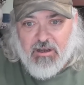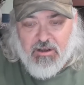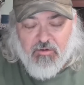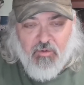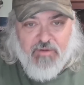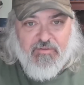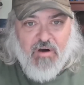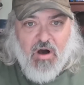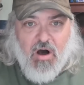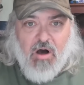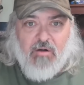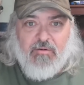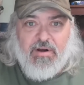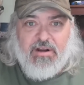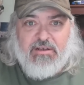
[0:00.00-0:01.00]
We've
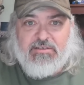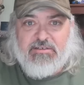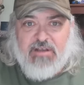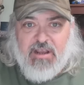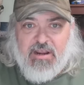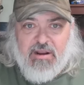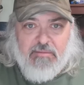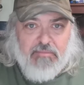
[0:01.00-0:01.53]
already seen in